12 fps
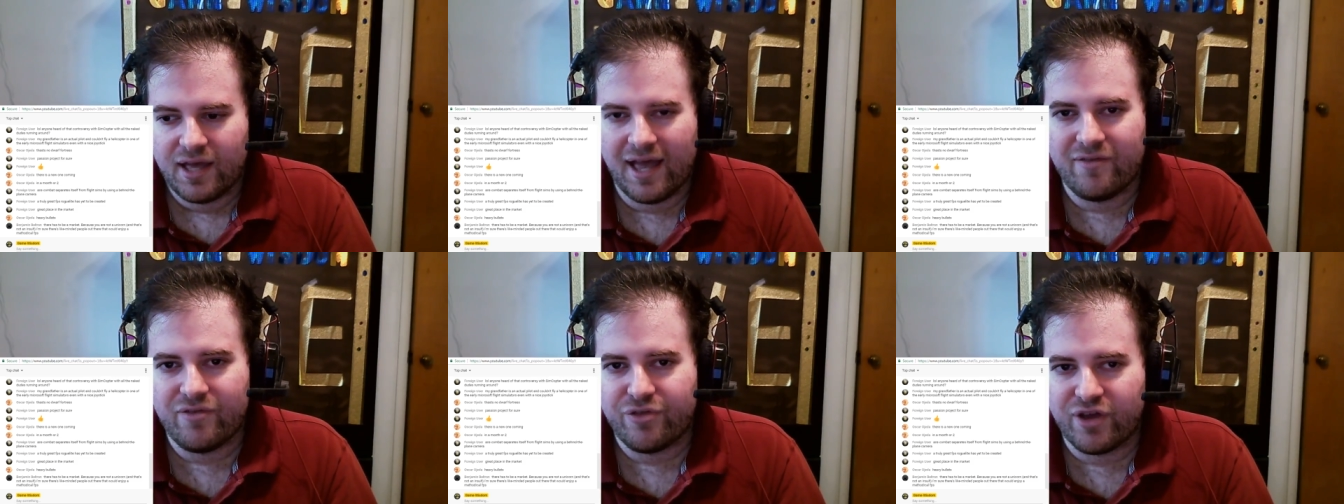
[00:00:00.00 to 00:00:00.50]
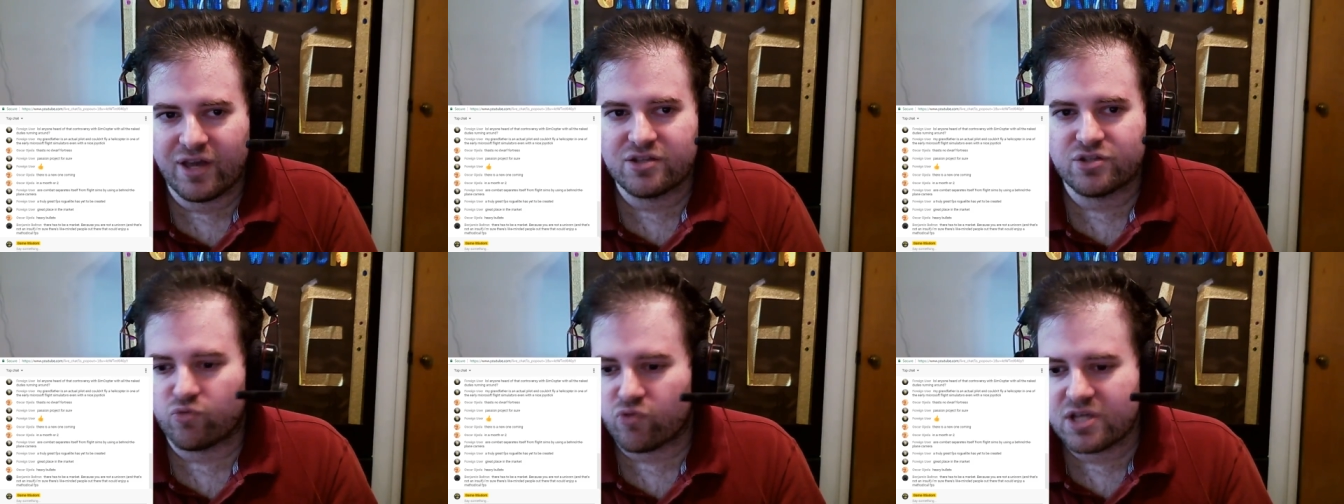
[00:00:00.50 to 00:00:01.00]
And the thing is,
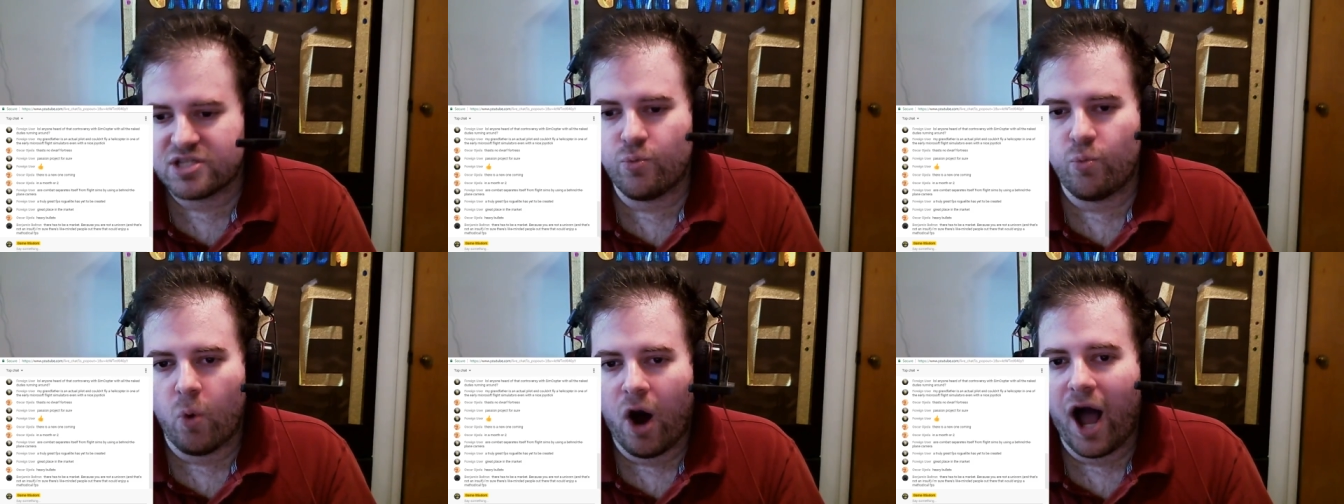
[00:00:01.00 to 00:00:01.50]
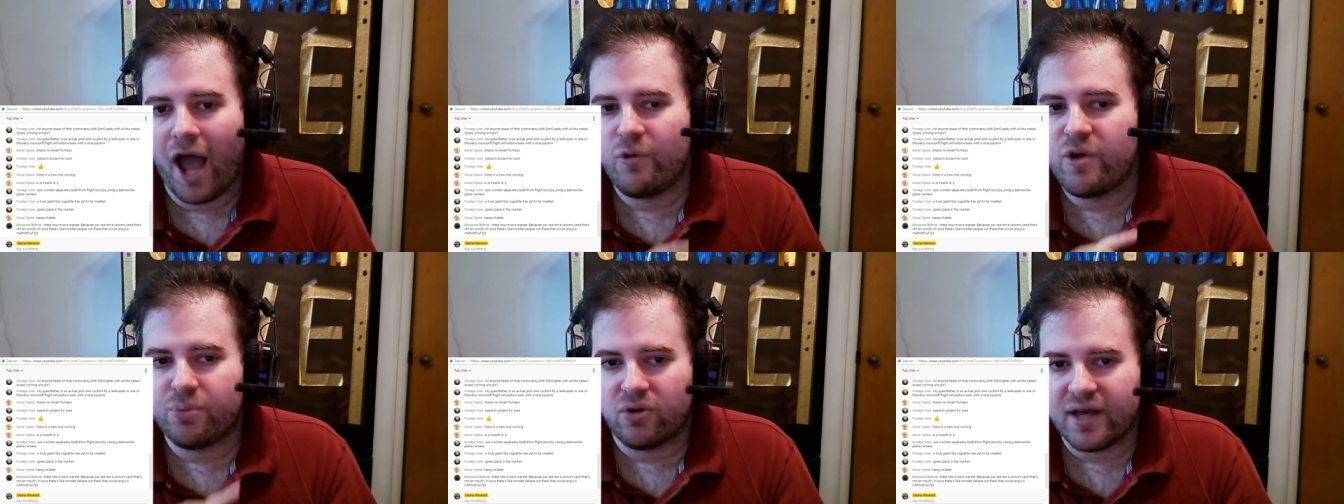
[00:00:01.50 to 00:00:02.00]
the reason why
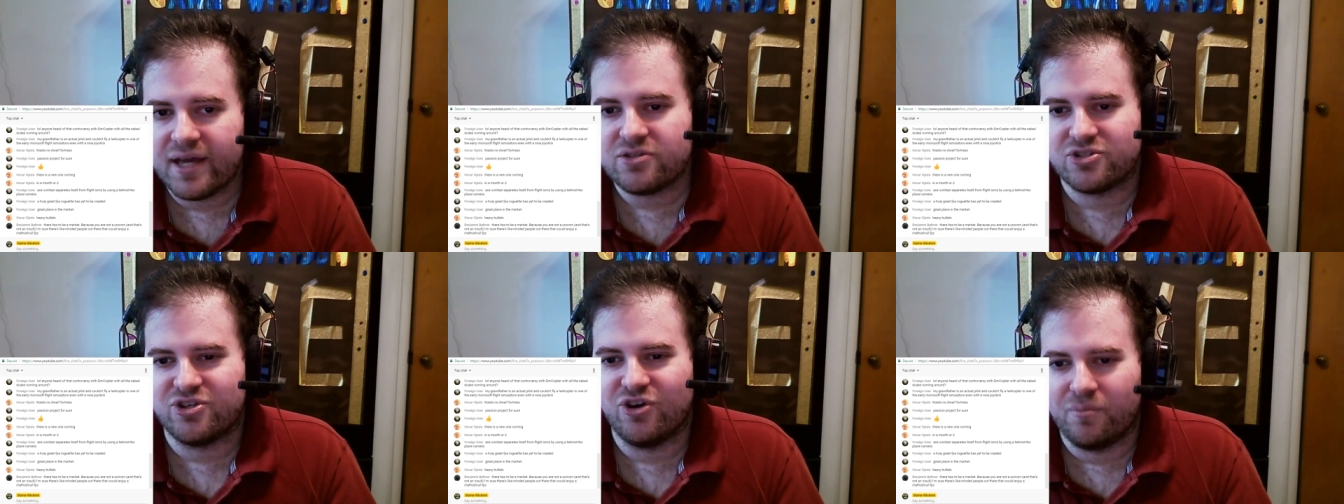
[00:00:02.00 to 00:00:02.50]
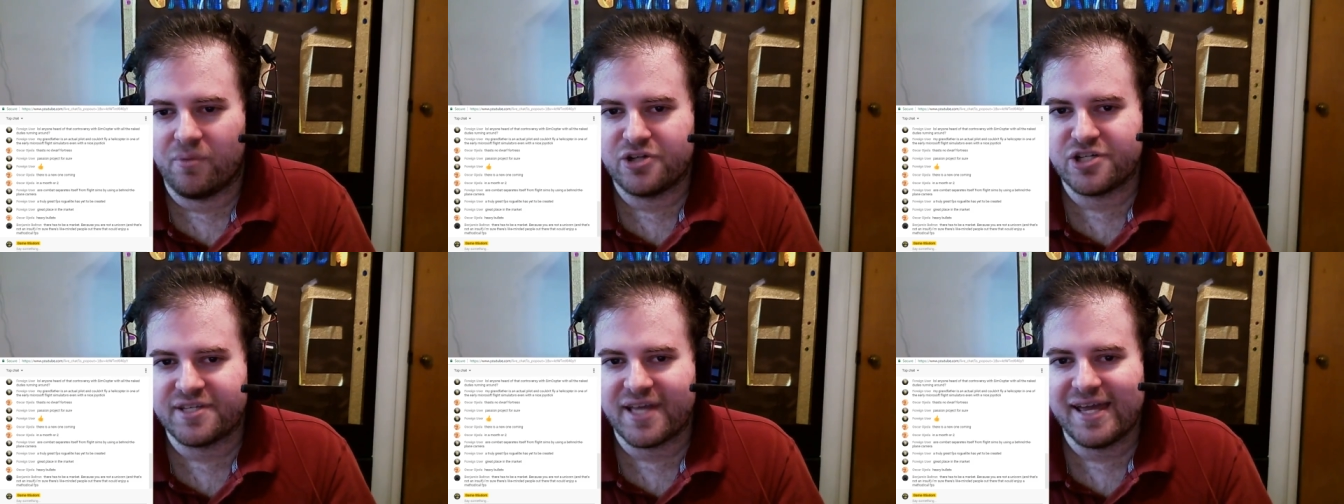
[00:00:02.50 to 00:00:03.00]
we play it so much
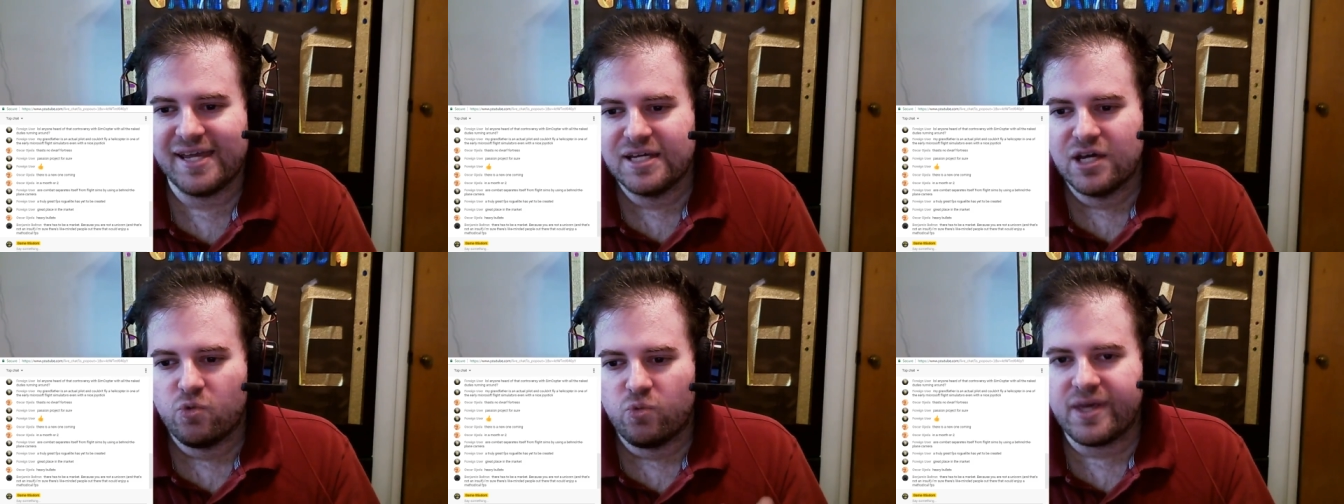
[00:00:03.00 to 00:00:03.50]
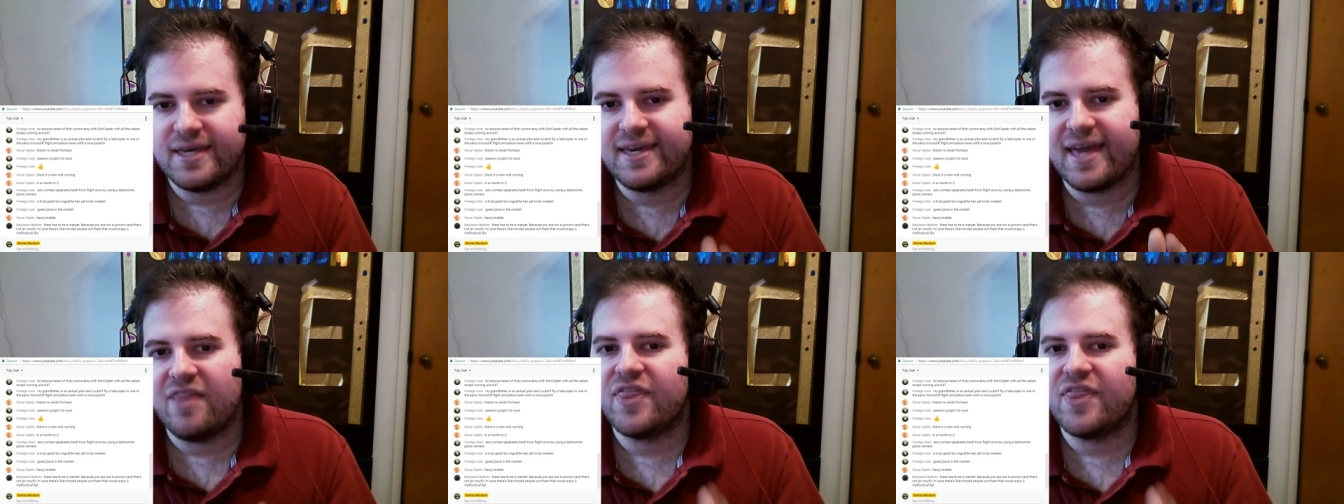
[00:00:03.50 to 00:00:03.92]
is that we get